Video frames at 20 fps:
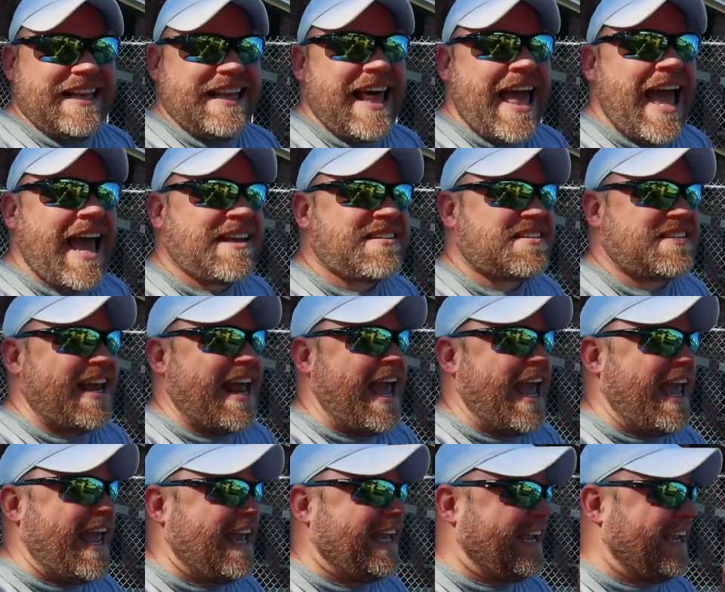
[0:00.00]
last
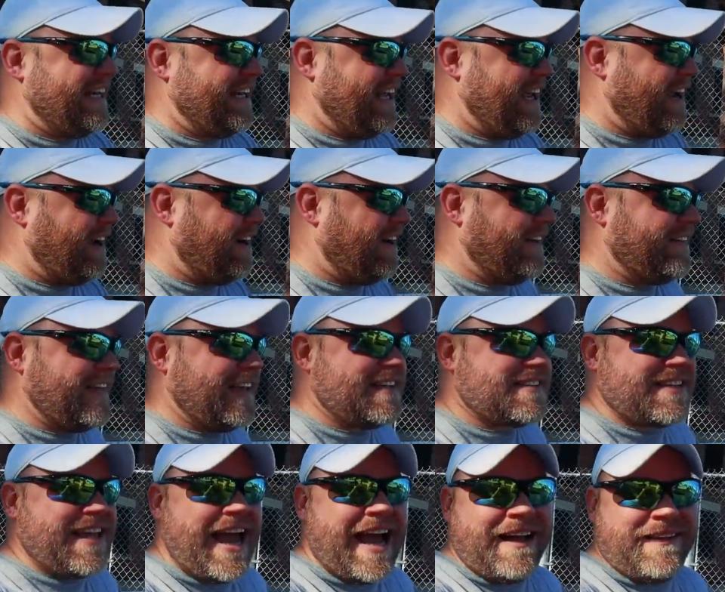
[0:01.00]
hanging here in
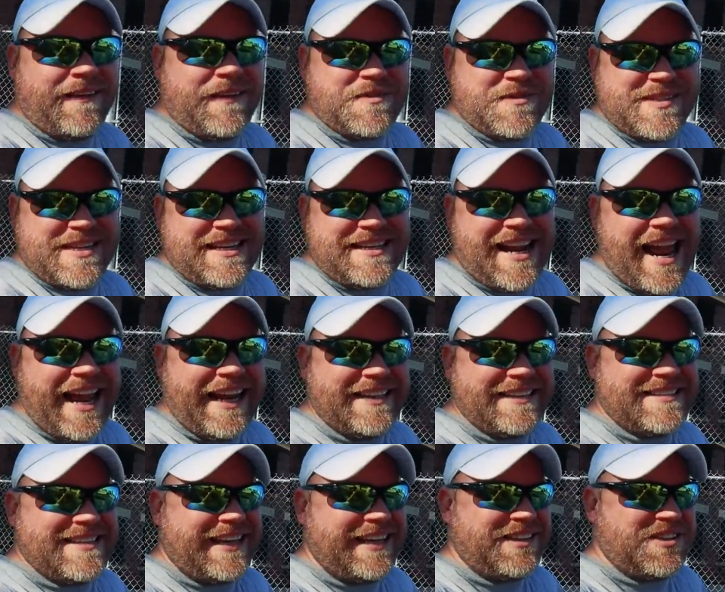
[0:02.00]
these gallows was in
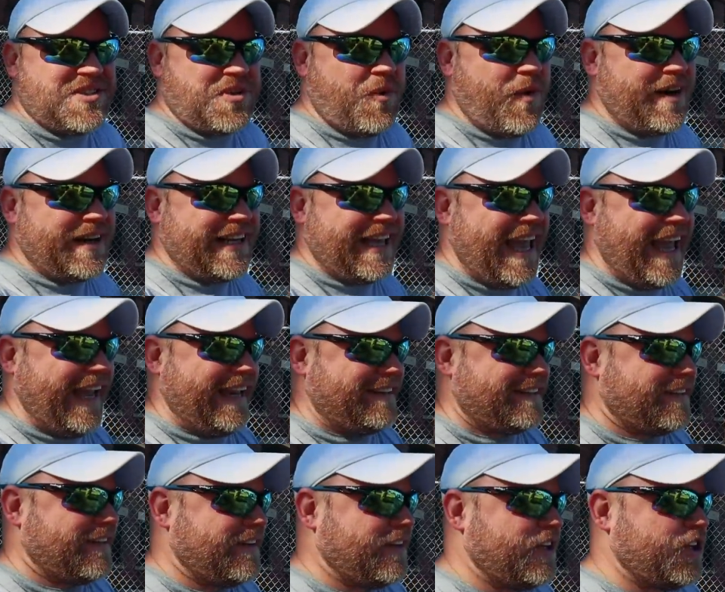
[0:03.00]
1928.